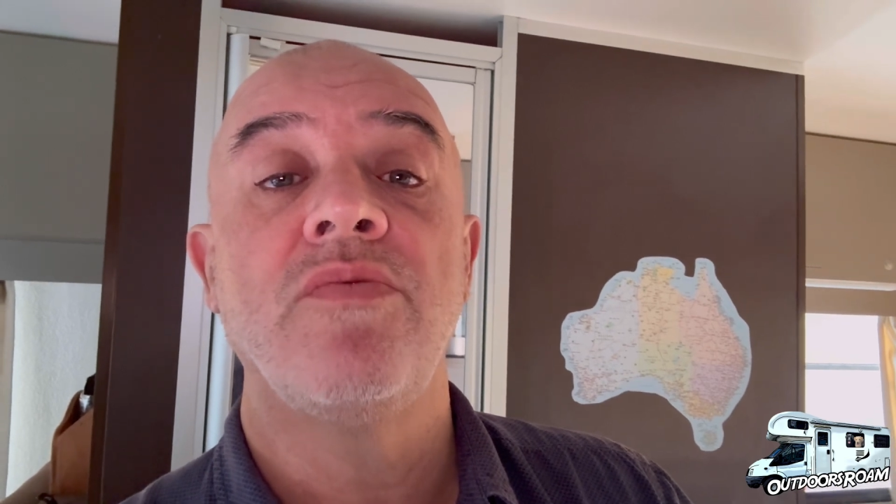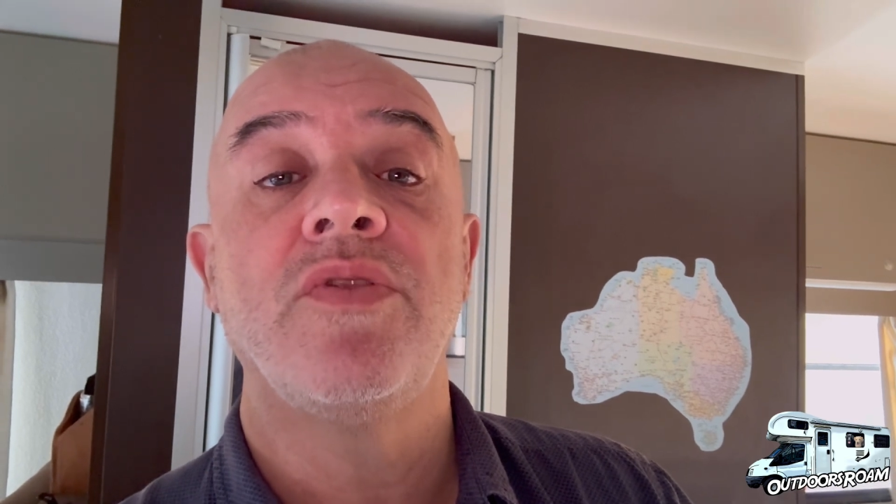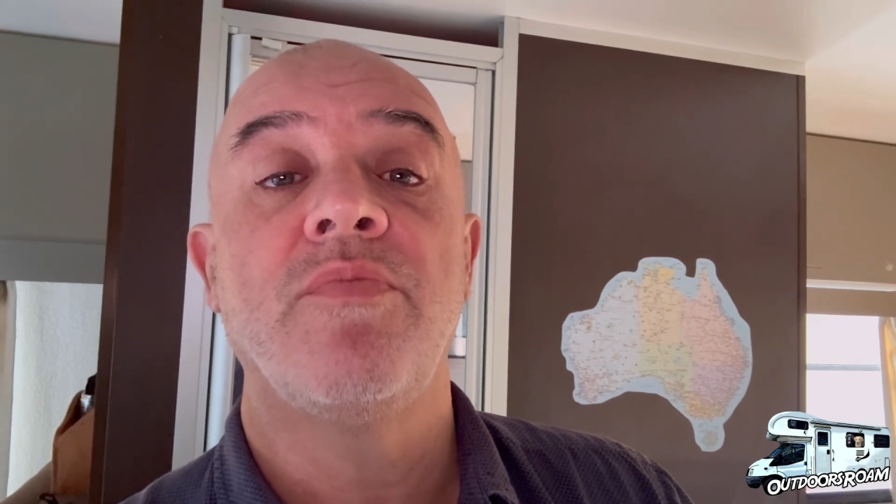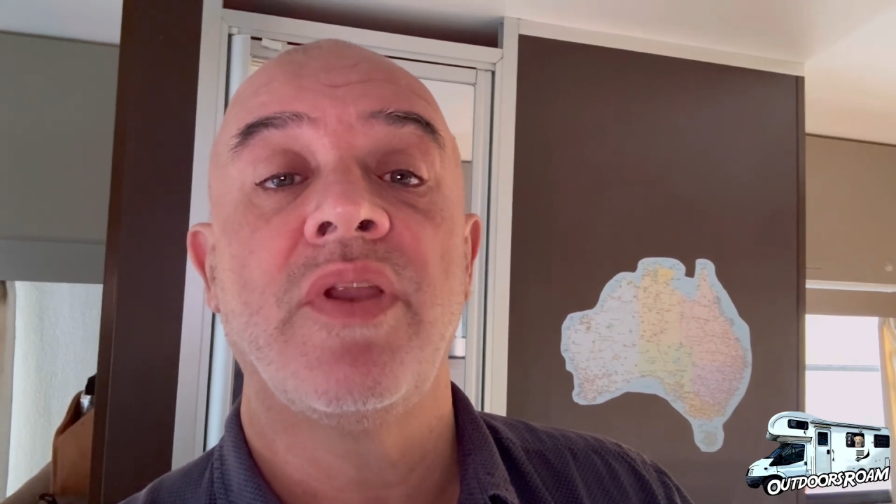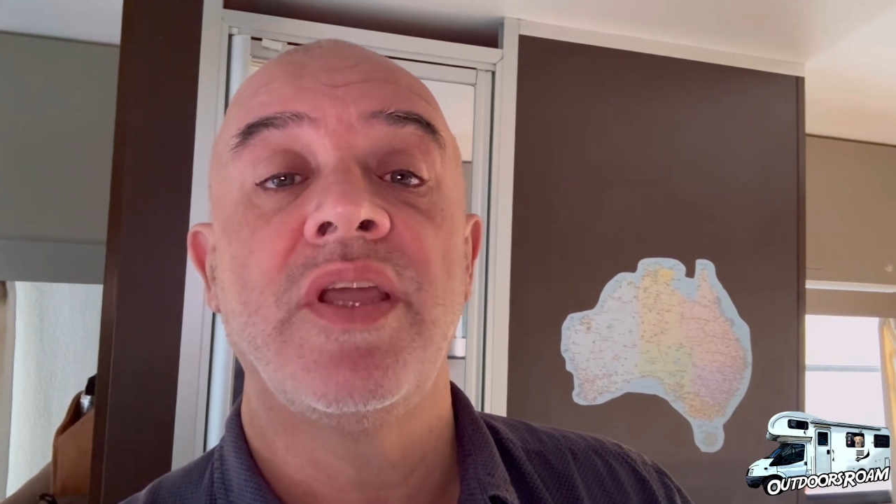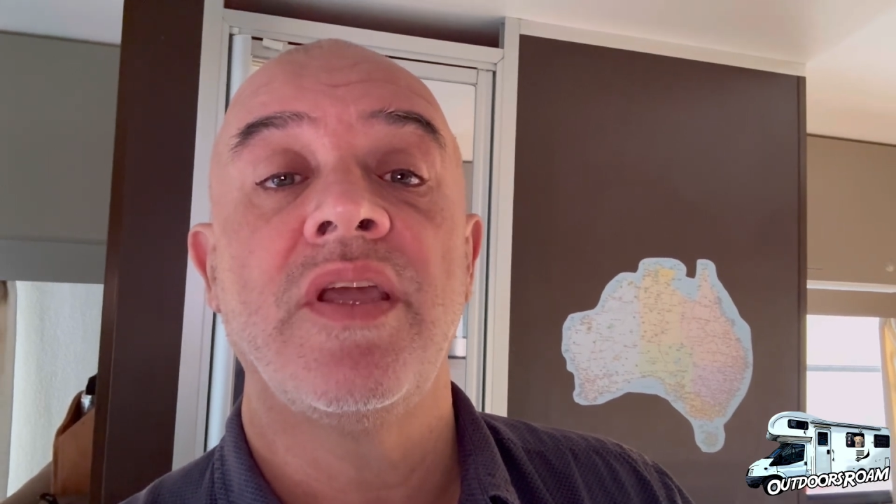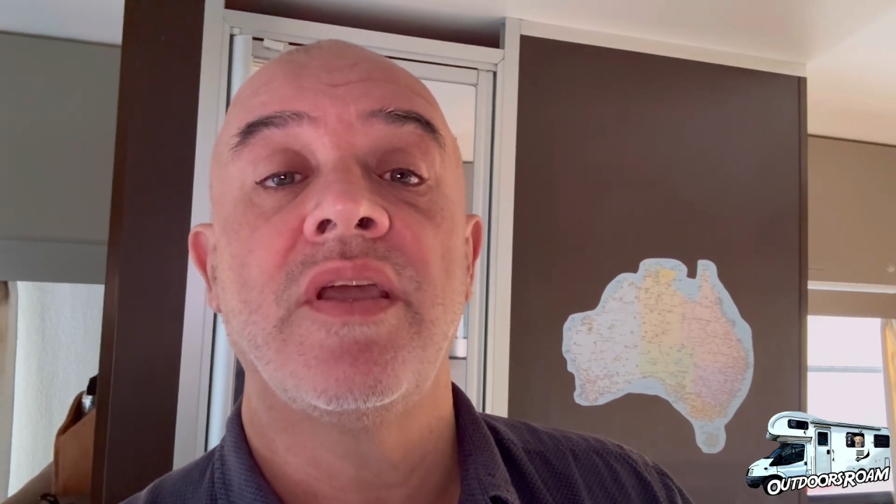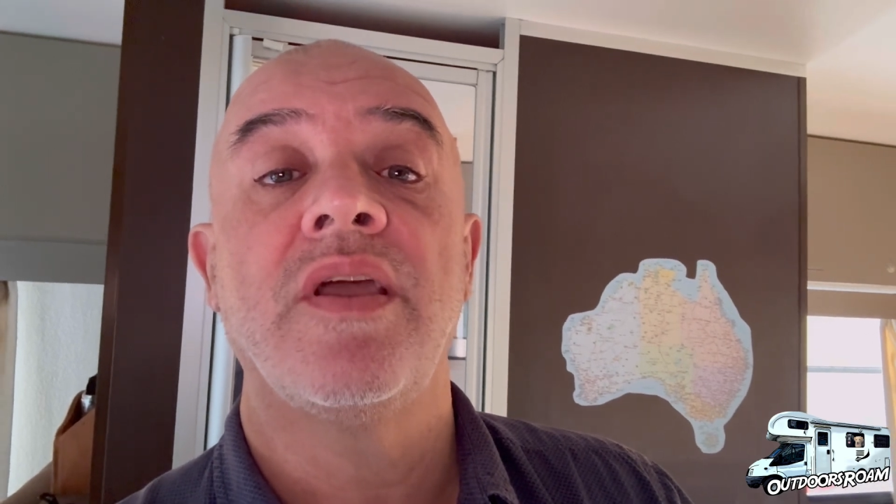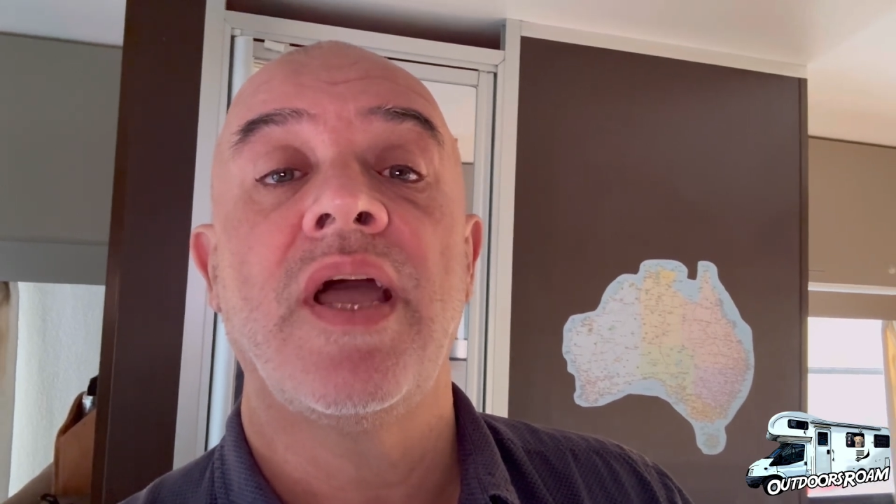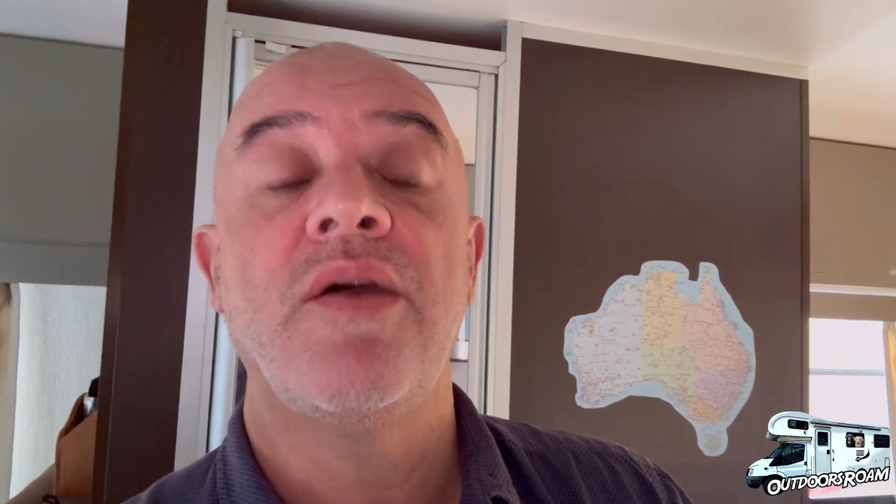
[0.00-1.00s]
the Blink
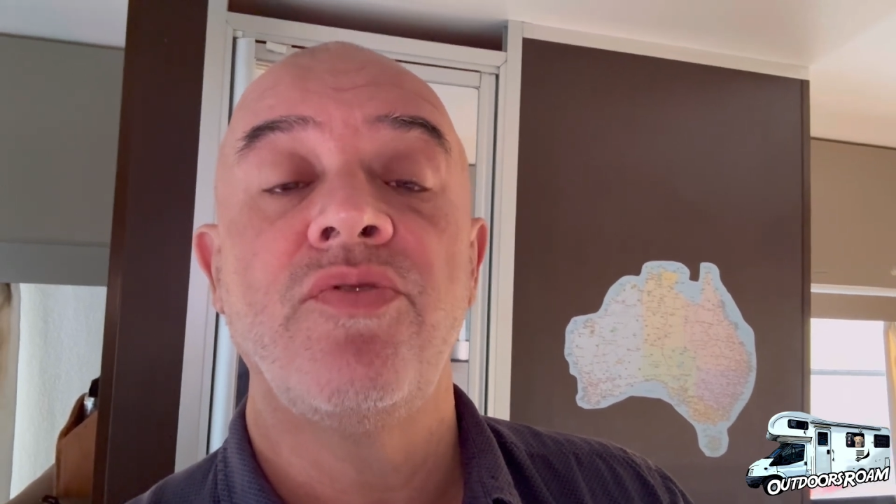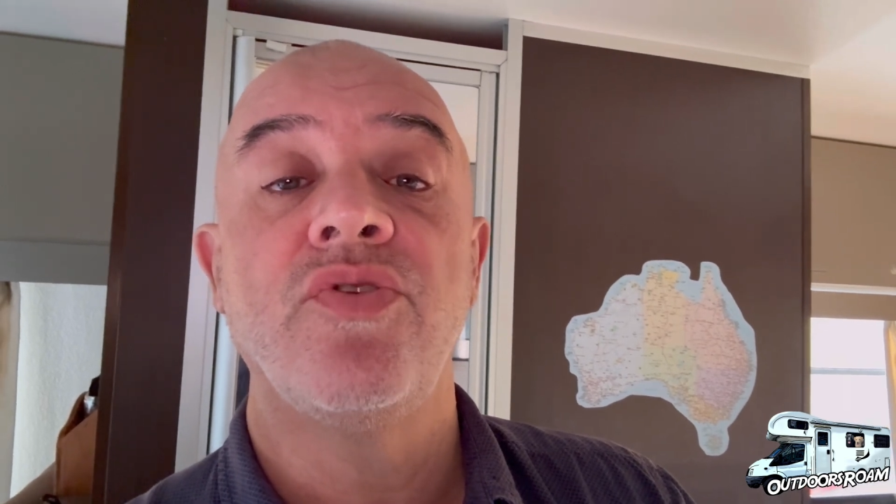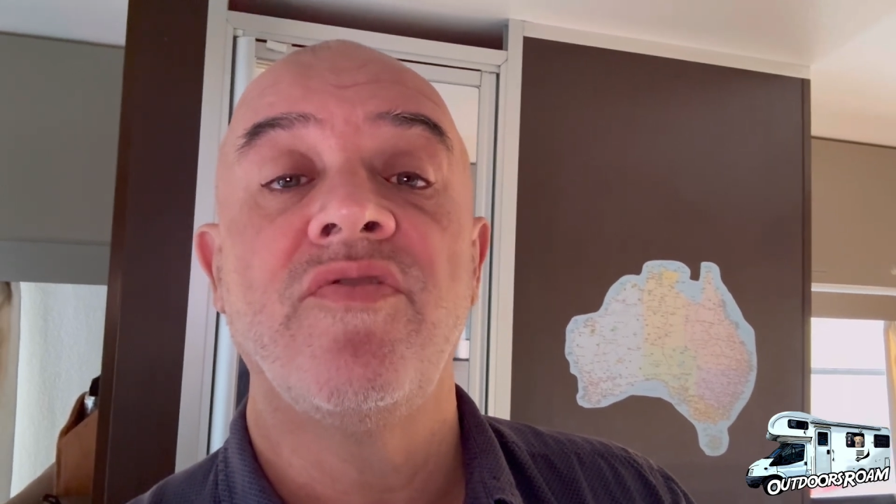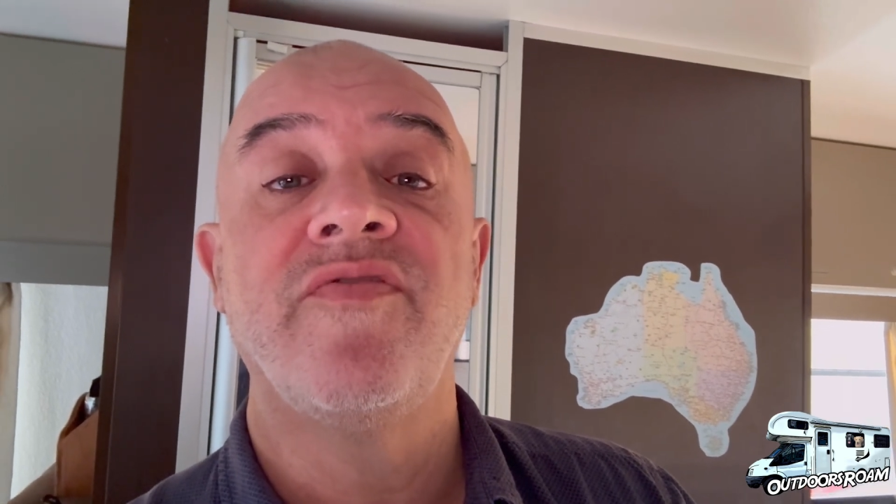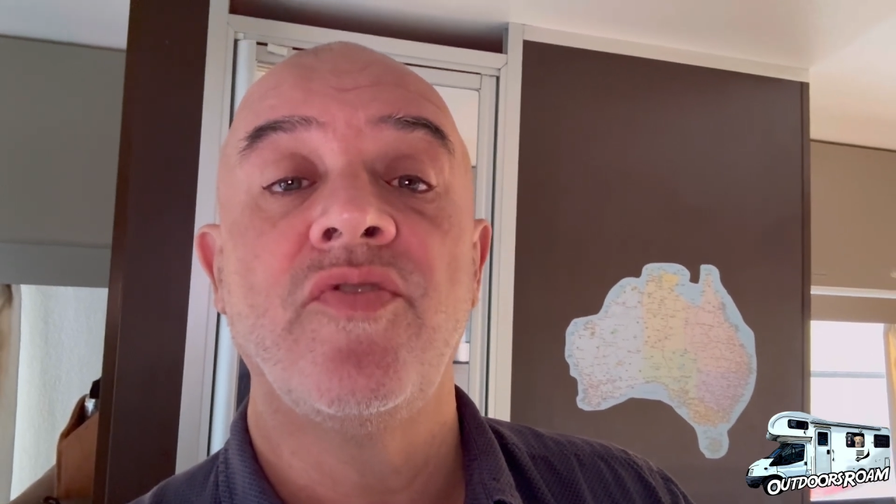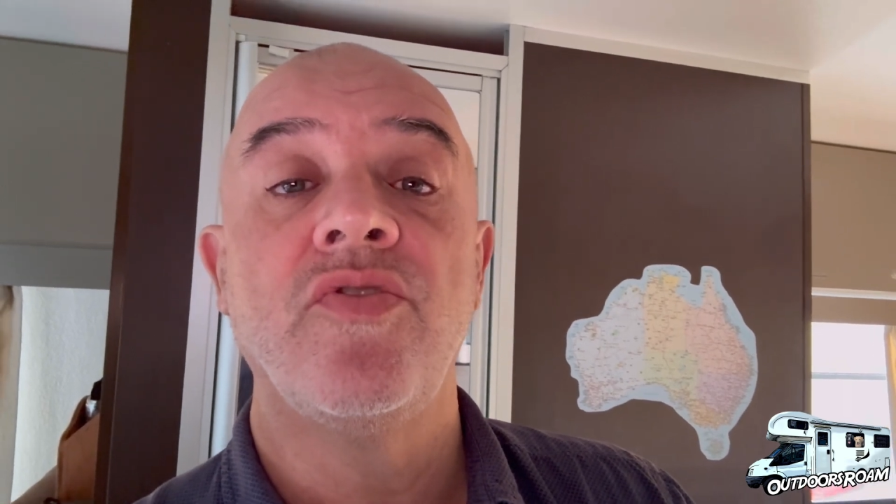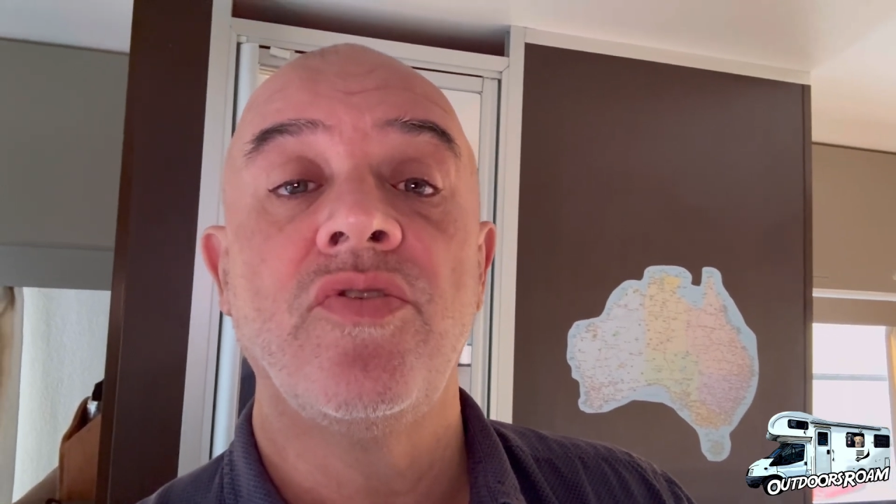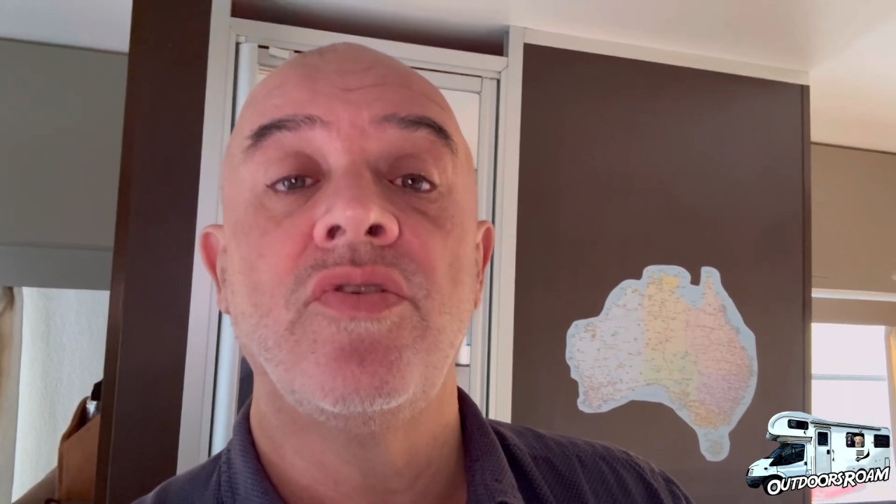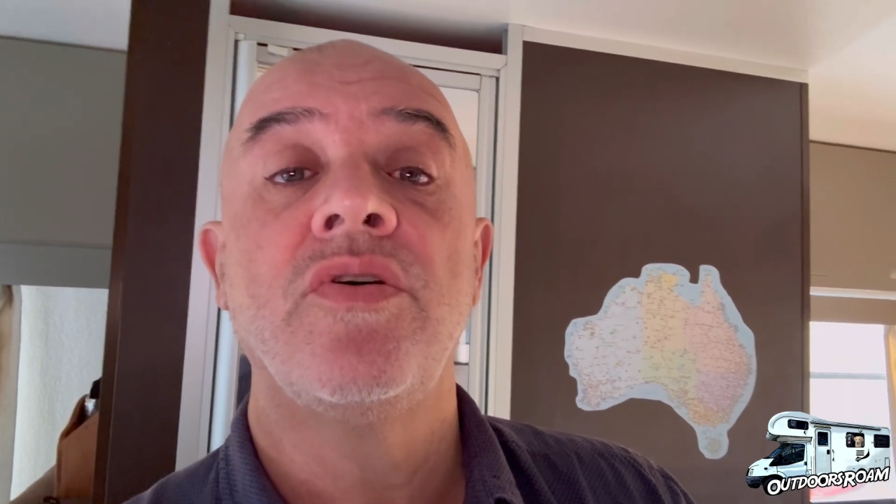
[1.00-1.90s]
Outdoor 4